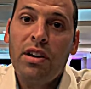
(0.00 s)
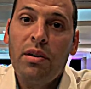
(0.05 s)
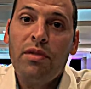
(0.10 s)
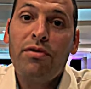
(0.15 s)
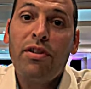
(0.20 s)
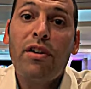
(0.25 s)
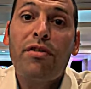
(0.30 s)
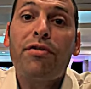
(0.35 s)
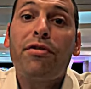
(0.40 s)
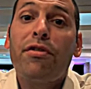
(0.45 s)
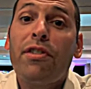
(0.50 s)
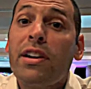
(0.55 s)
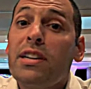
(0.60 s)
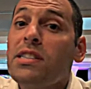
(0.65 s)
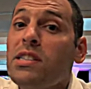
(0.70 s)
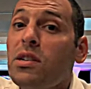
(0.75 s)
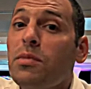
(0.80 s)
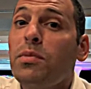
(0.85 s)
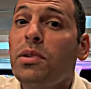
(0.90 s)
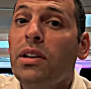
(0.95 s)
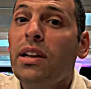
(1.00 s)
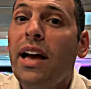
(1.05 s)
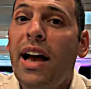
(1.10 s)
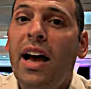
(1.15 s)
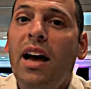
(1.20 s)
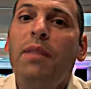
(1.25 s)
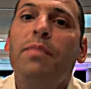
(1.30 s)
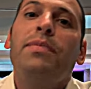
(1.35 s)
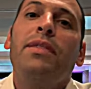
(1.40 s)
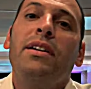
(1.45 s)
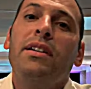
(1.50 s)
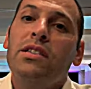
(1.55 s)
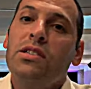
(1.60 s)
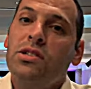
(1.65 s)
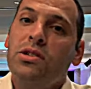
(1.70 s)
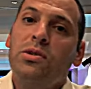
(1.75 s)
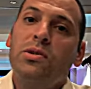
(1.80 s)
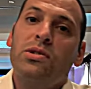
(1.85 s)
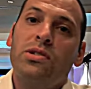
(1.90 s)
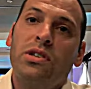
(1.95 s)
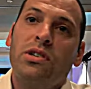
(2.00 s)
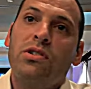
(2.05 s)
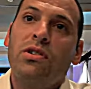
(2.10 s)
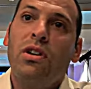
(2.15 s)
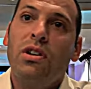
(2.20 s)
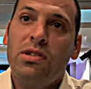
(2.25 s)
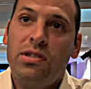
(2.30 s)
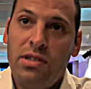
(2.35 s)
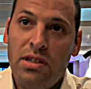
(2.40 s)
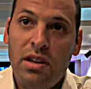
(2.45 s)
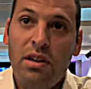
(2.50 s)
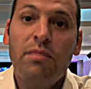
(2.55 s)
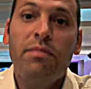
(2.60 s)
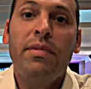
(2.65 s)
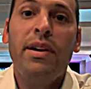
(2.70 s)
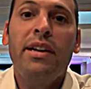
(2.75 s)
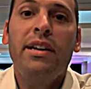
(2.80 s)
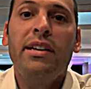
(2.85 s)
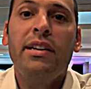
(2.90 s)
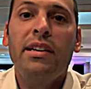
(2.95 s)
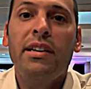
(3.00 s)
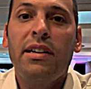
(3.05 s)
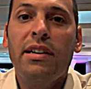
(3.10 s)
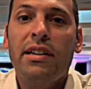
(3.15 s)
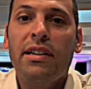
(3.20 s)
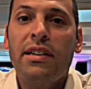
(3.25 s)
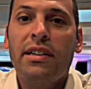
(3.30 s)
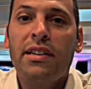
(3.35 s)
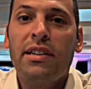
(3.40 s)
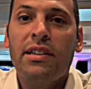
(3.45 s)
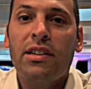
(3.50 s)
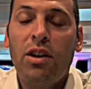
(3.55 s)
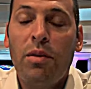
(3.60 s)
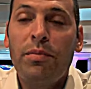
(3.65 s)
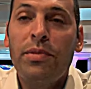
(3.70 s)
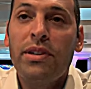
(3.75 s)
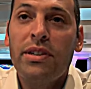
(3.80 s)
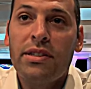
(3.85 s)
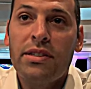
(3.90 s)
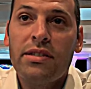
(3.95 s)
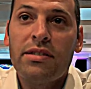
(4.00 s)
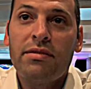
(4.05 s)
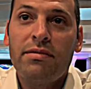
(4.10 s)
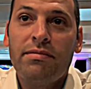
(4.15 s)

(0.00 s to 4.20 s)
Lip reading: a referenceable app that is used across many companies.